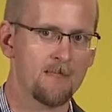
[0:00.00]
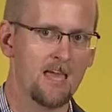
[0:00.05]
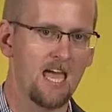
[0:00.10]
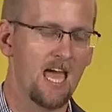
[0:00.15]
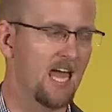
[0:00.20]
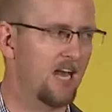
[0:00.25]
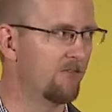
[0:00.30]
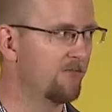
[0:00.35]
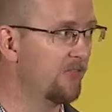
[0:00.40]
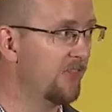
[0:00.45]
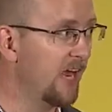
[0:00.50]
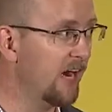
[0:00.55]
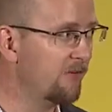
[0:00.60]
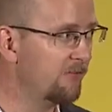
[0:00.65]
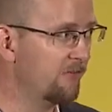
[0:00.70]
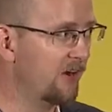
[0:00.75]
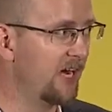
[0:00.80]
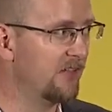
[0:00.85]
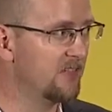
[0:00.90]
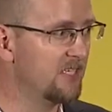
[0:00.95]
And if they're
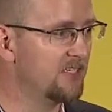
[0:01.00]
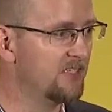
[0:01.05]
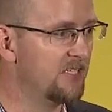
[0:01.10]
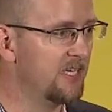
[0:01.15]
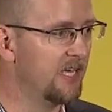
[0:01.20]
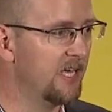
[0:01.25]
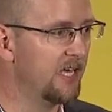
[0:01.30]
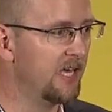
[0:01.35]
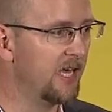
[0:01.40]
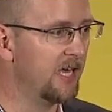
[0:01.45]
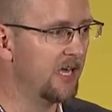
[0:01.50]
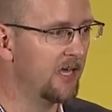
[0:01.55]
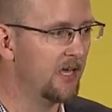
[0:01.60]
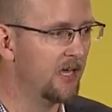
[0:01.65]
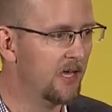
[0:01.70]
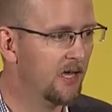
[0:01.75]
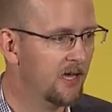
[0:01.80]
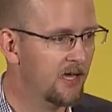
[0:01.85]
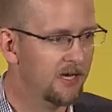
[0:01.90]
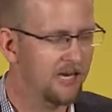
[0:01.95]
finally seeing it,
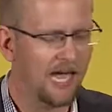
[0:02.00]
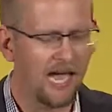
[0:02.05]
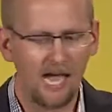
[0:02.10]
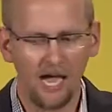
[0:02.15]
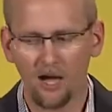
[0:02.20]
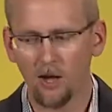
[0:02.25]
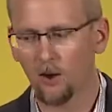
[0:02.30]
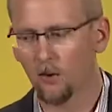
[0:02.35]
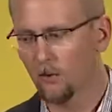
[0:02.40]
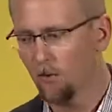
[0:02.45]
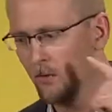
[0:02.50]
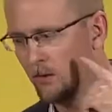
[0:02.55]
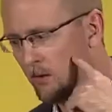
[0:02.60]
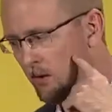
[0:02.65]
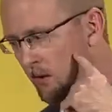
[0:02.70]
now